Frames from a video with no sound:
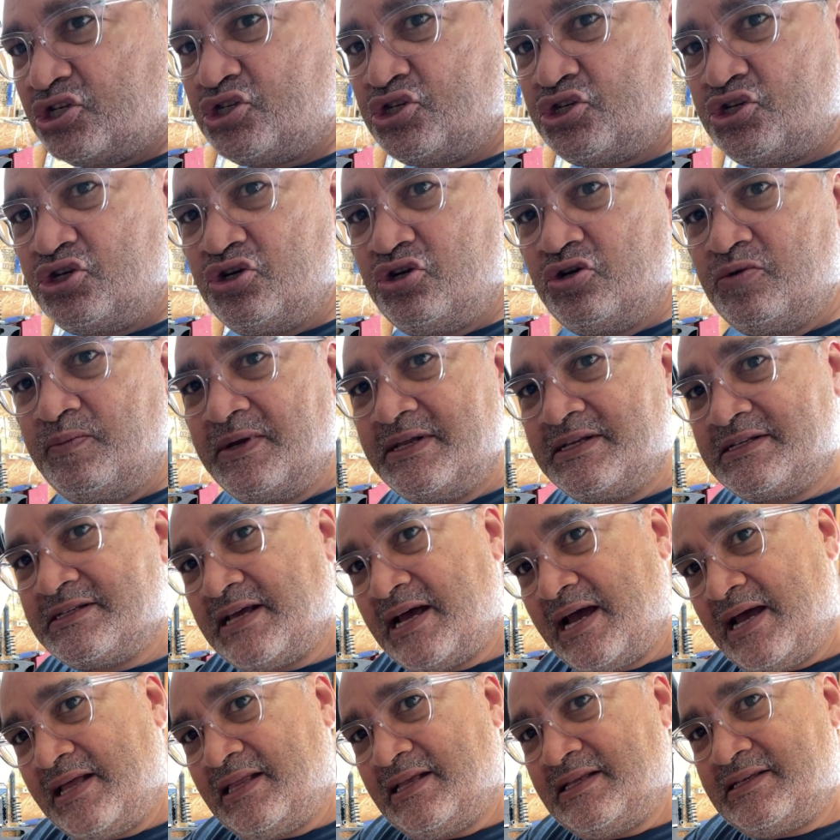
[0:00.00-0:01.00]
tube
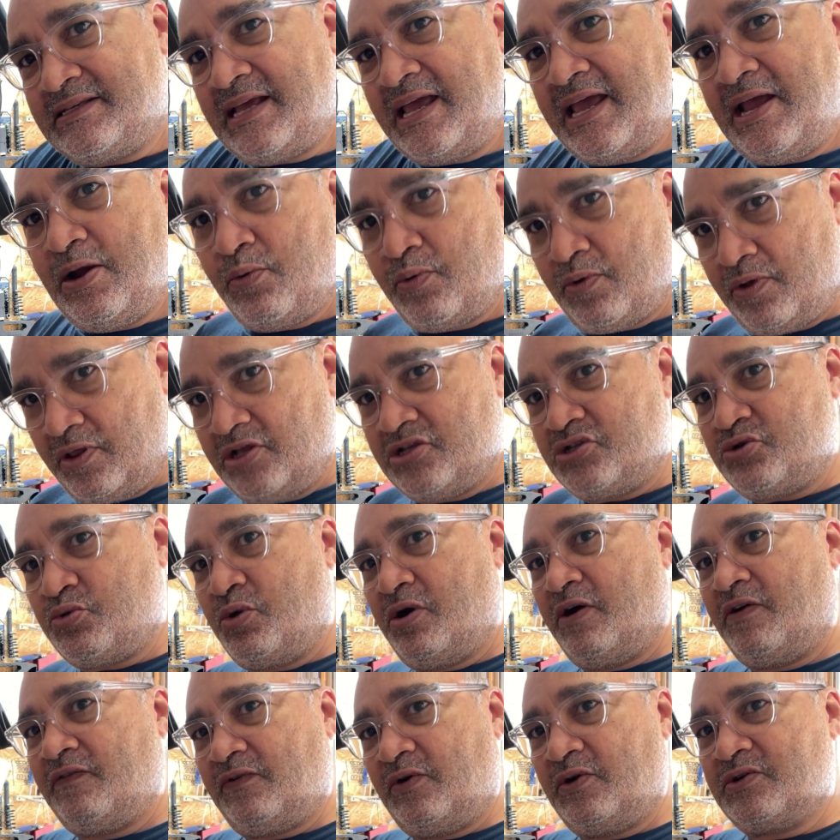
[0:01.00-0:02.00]
inside the tank where the
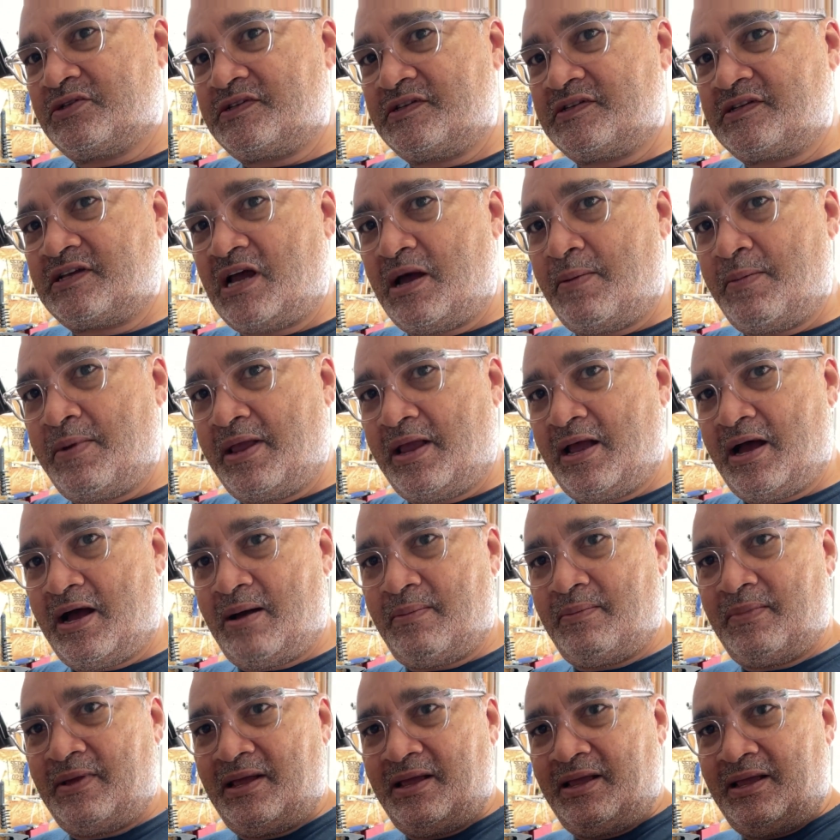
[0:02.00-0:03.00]
12 volts is coming
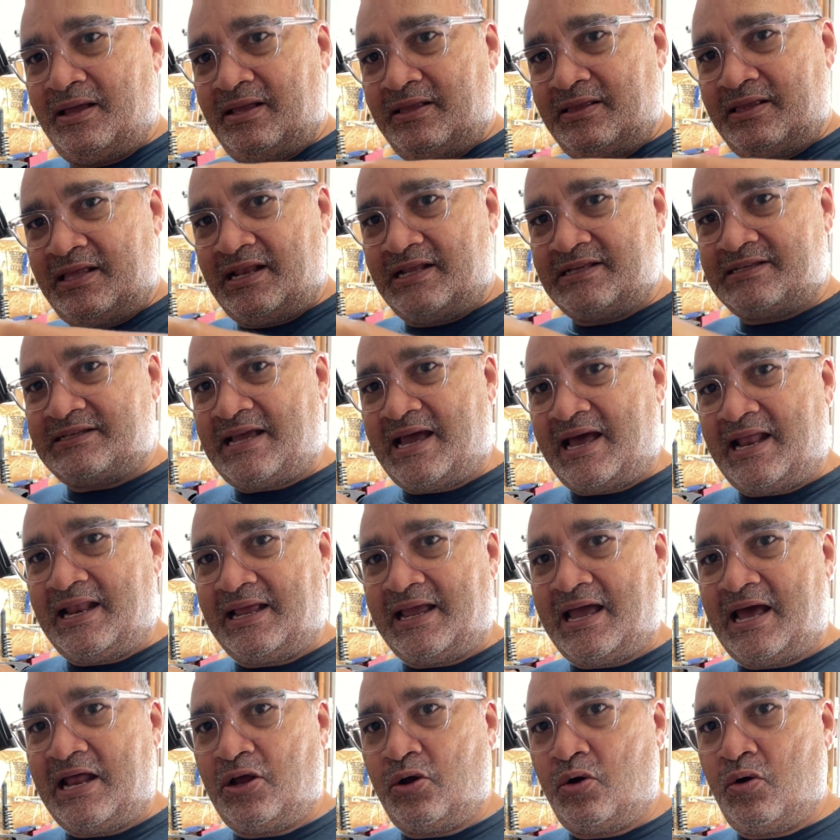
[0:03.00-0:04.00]
up that it's kind of
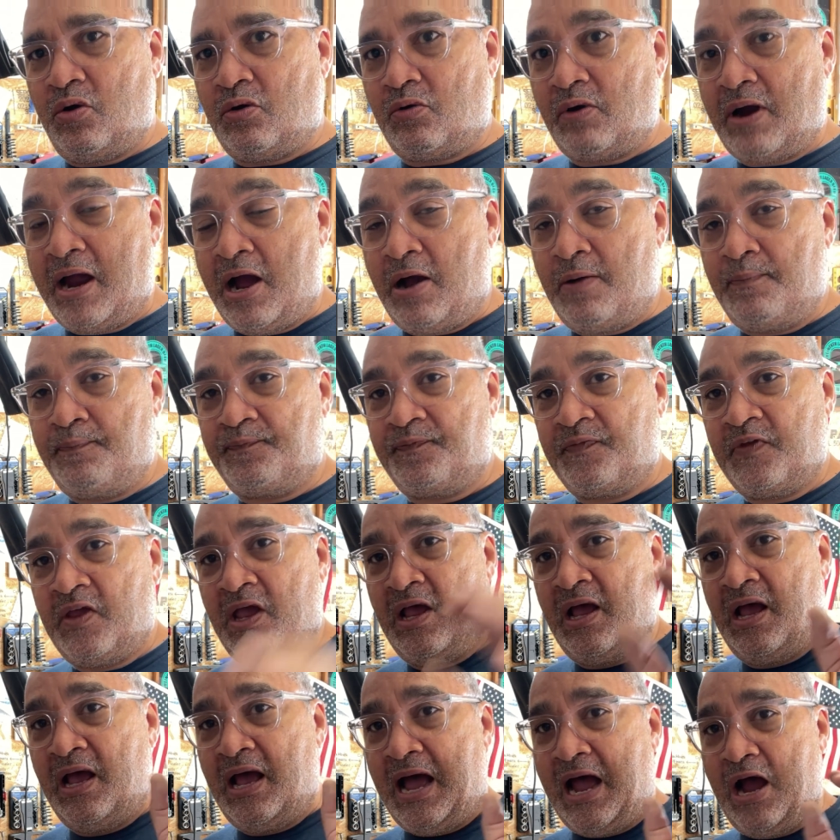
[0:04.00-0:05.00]
got to go around.
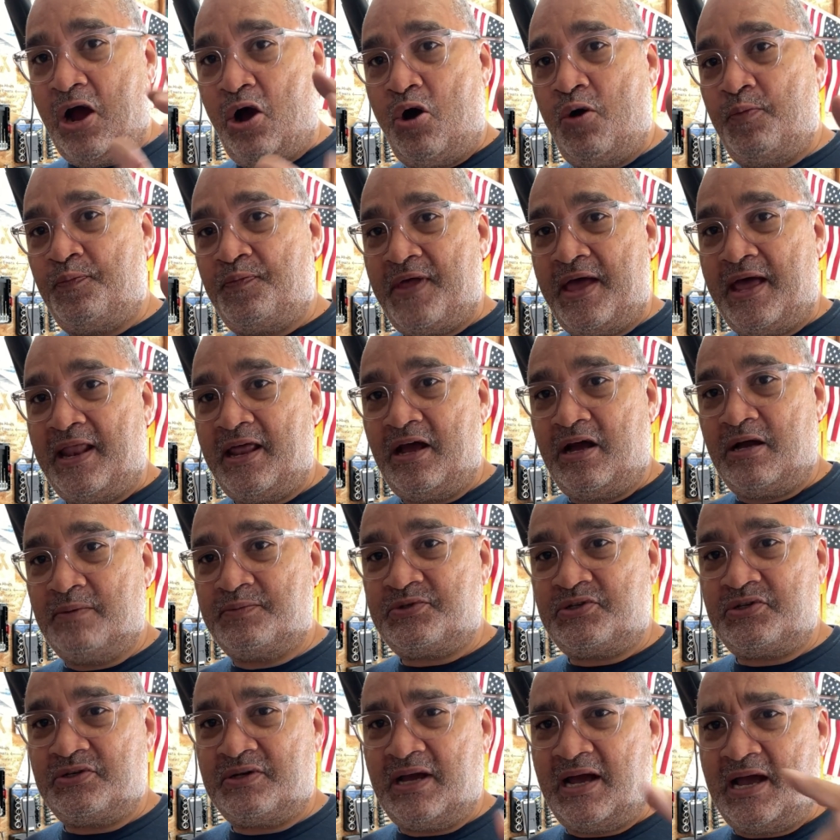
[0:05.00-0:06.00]
I hope that
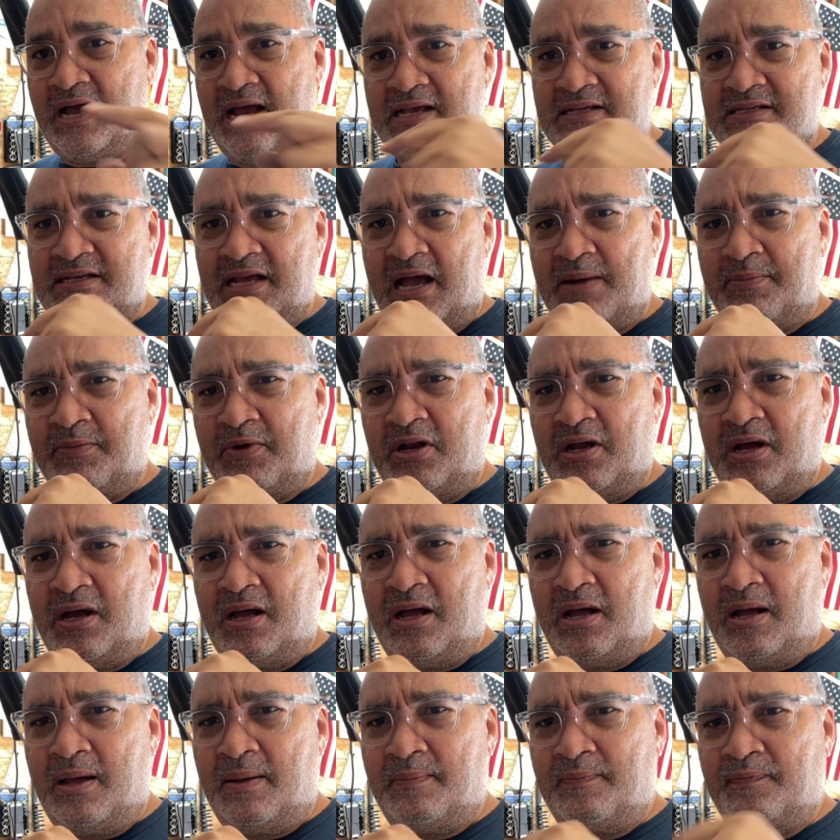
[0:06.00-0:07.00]
helps you guys. I'm going
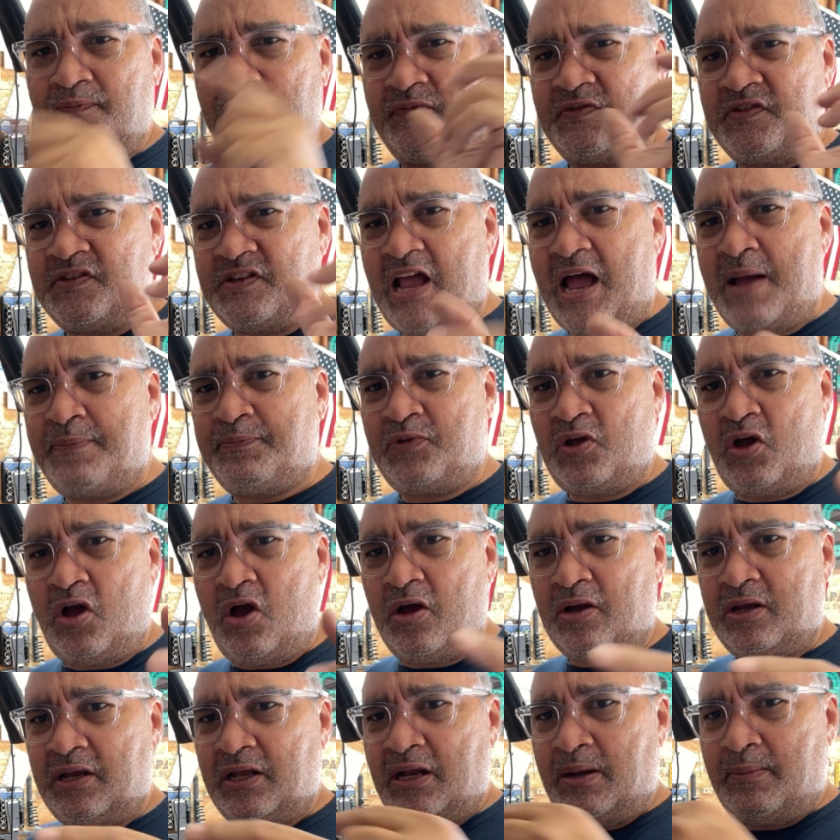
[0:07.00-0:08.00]
to stop
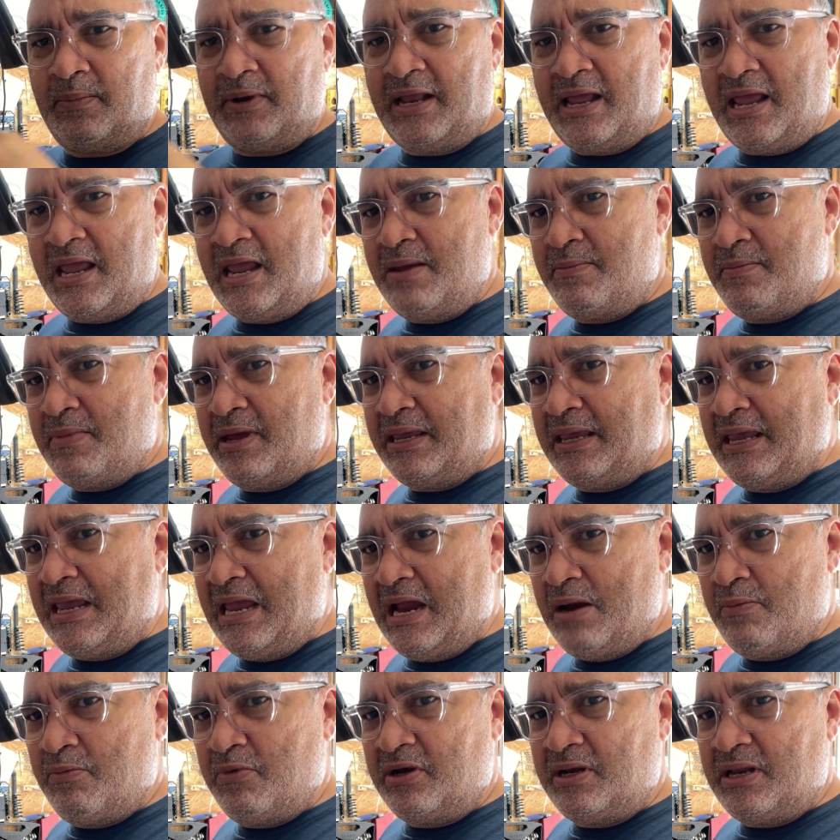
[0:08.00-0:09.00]
talking. I'm going to aim my
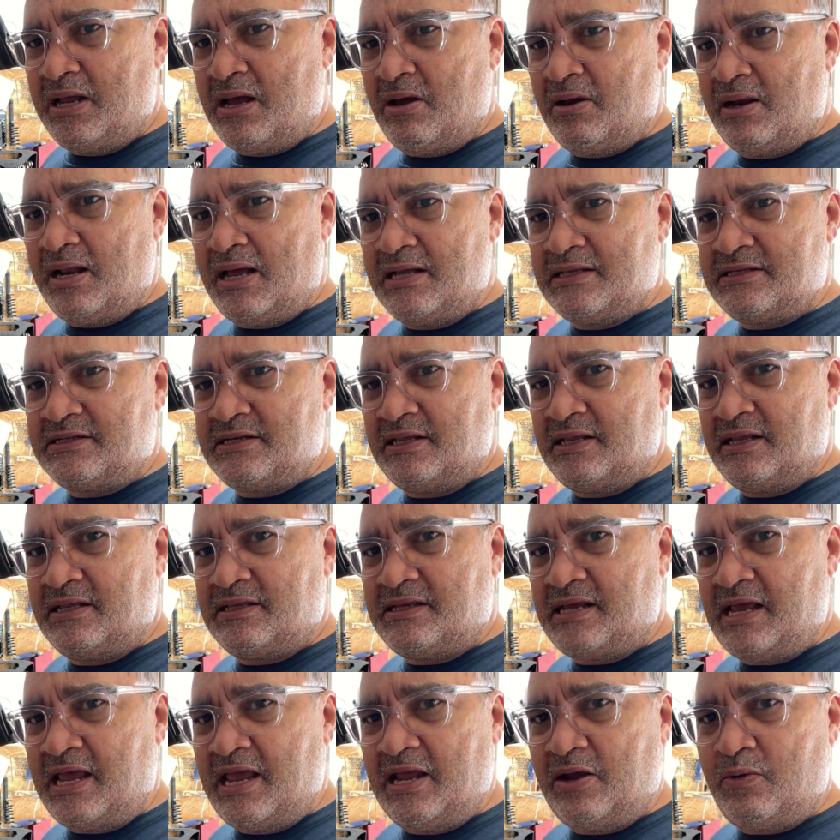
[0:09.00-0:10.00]
camera down onto the
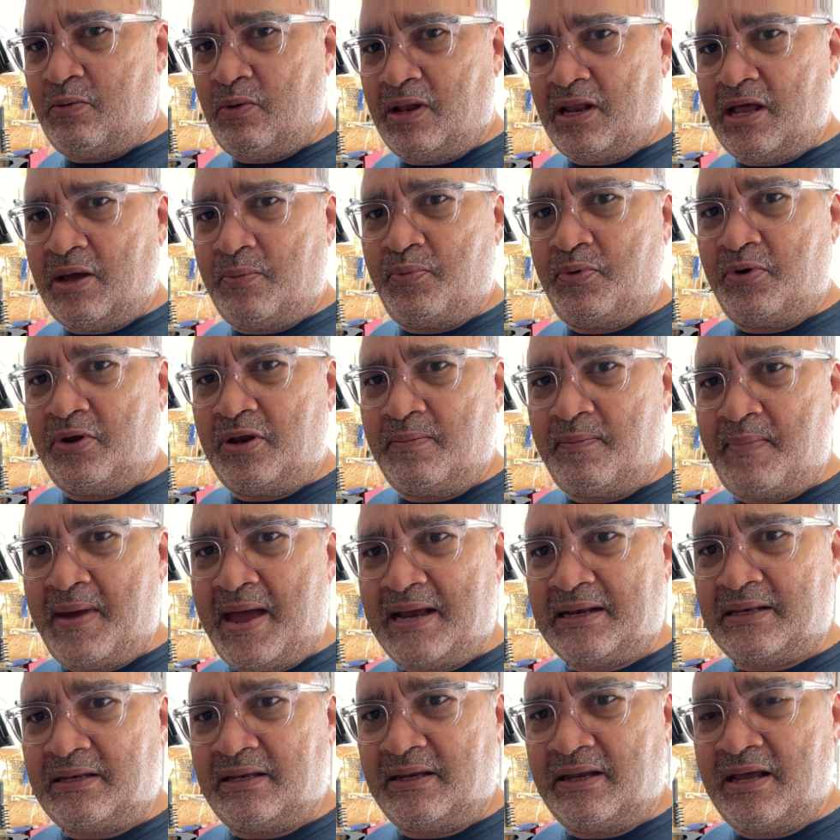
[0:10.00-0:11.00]
tank while I put it
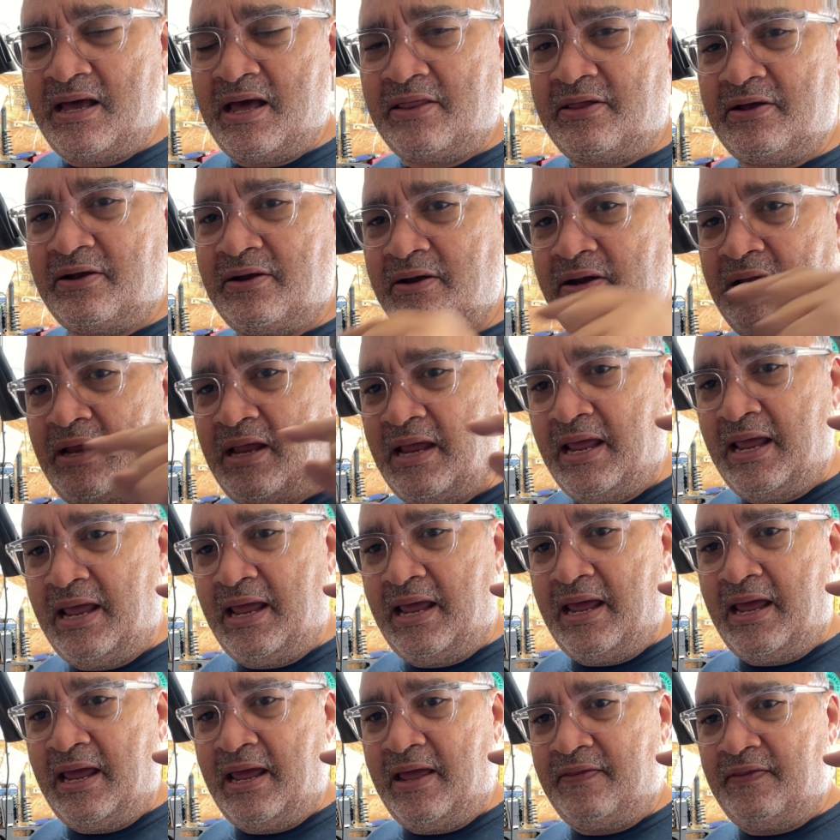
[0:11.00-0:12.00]
back together.
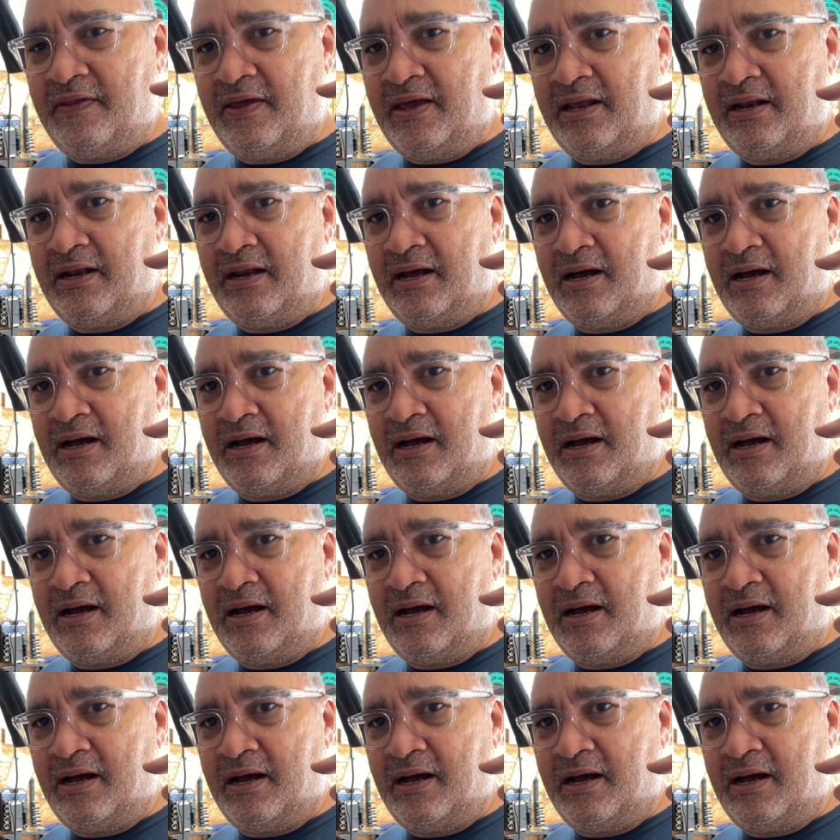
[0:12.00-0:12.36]
And then